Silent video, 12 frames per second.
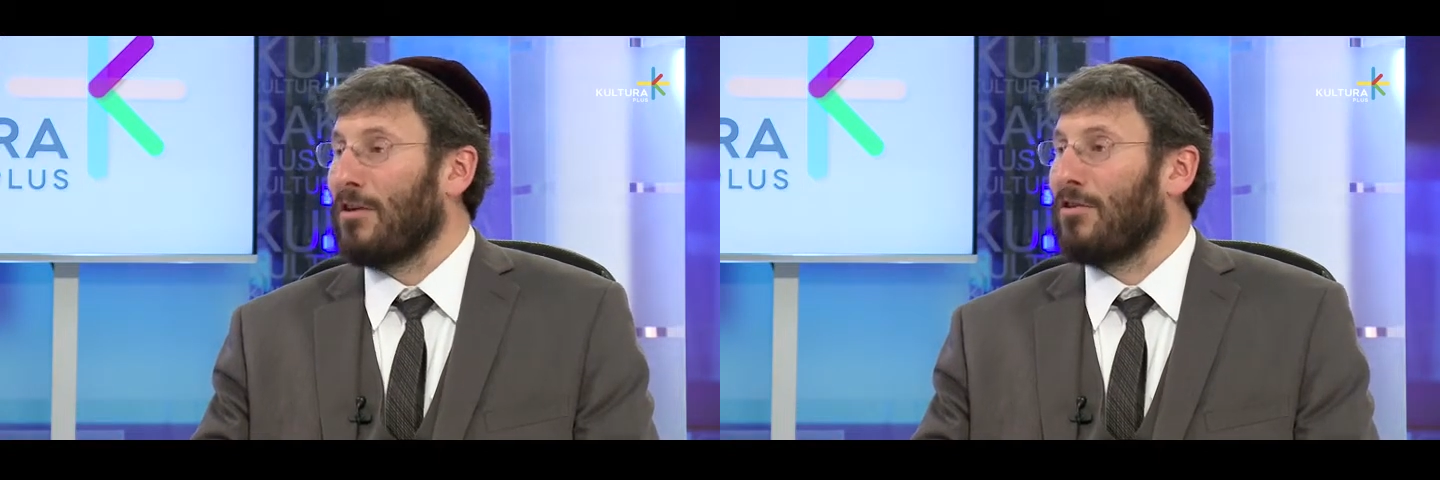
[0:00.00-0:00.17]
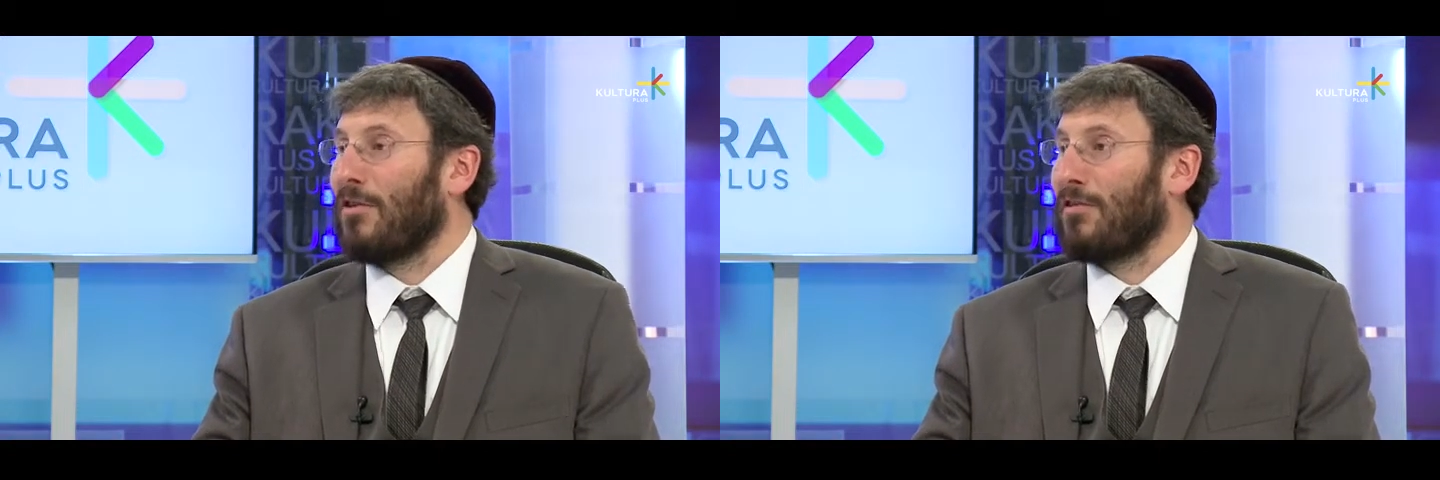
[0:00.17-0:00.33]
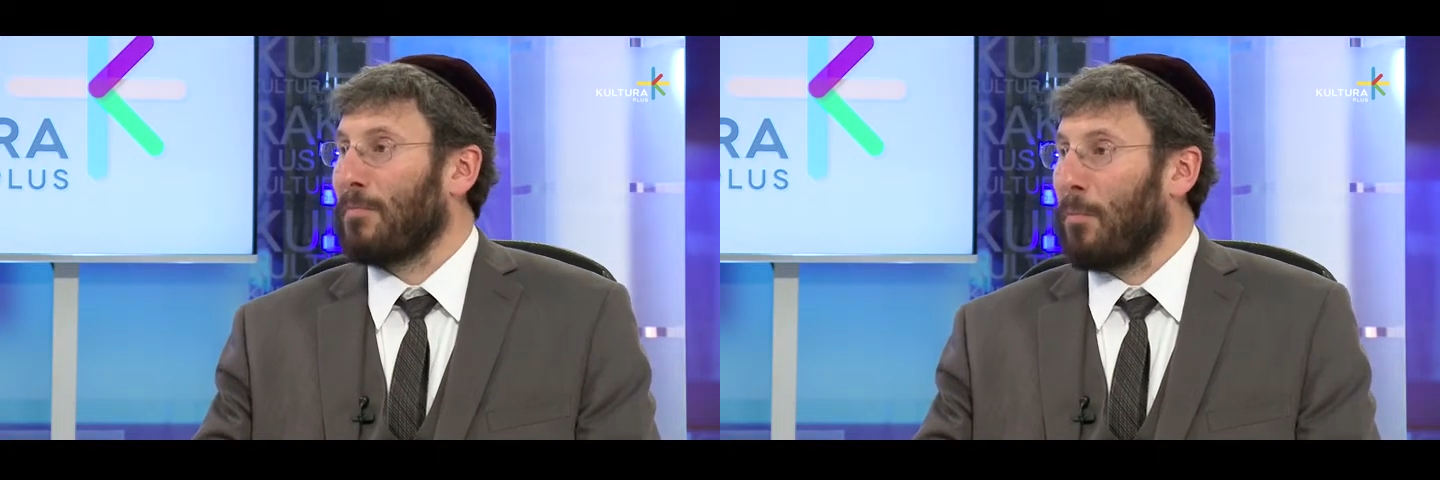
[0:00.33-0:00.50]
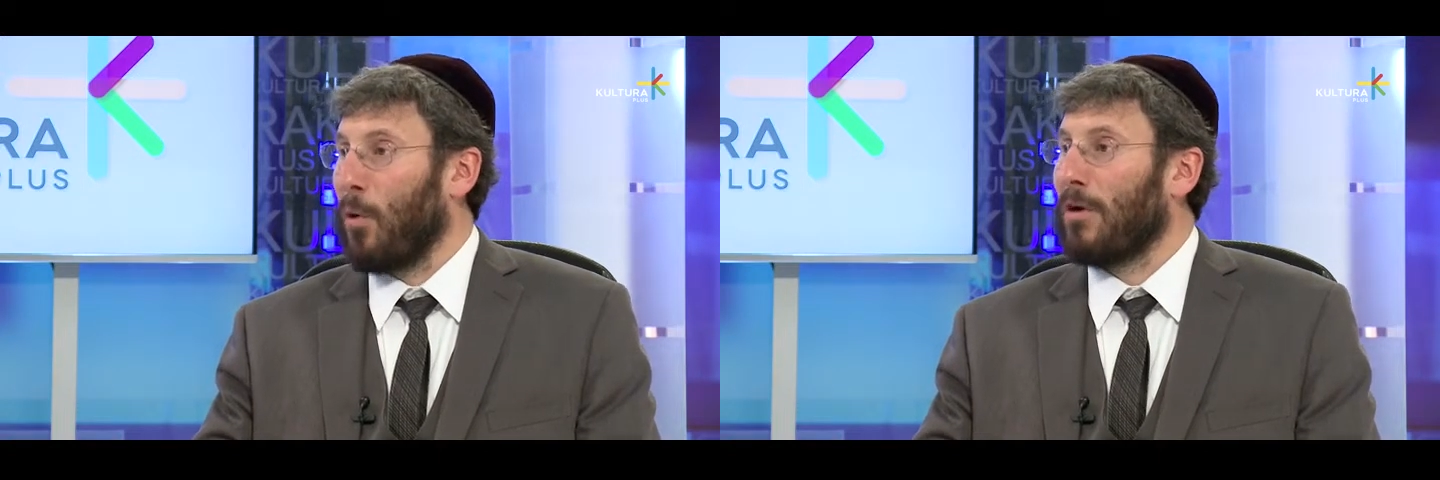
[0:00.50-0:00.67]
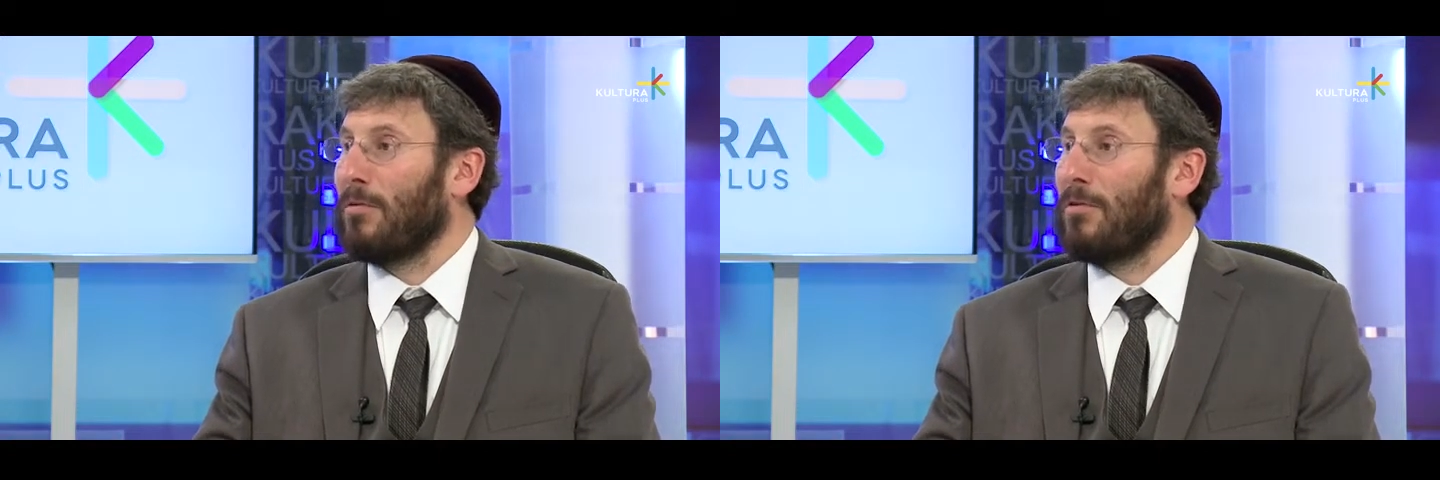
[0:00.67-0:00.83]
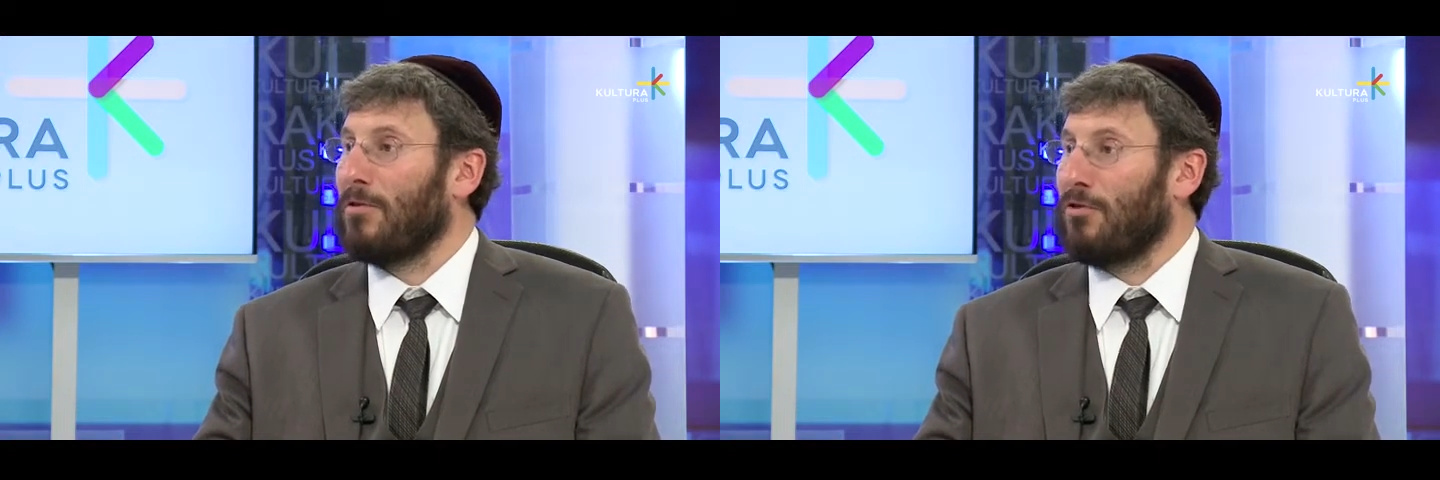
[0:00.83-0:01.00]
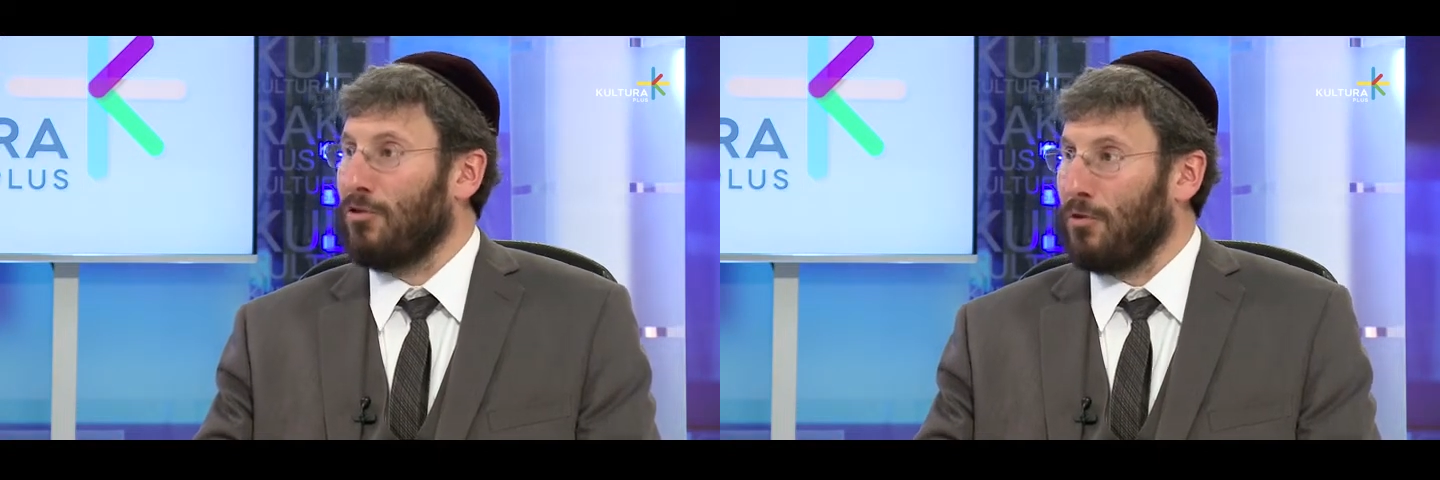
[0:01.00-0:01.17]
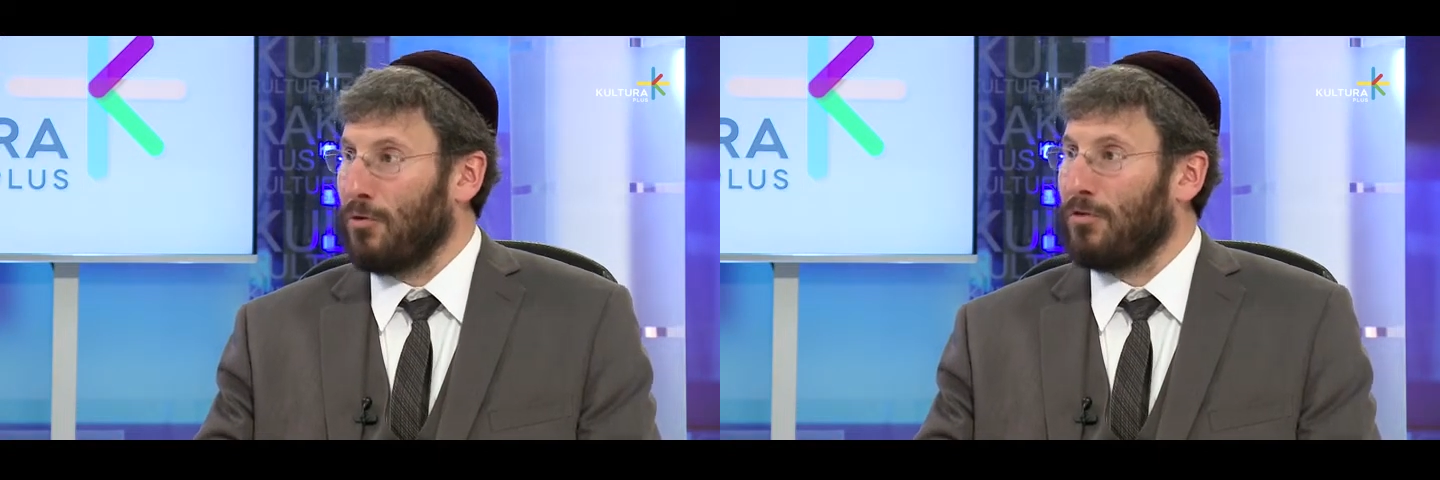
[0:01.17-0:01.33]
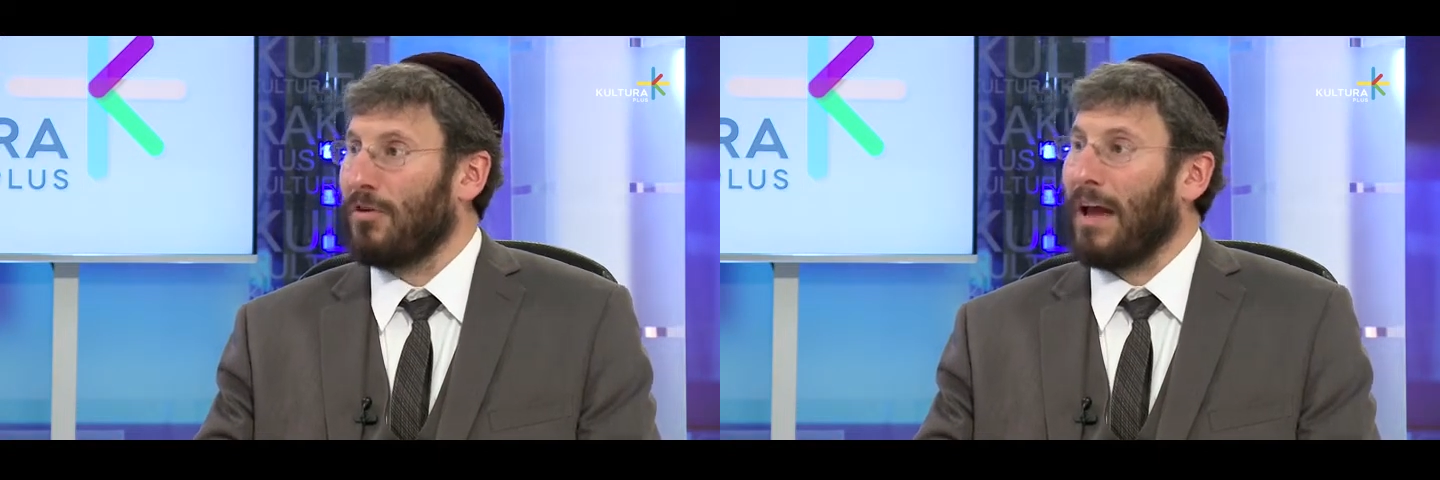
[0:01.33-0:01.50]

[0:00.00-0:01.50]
to support Jews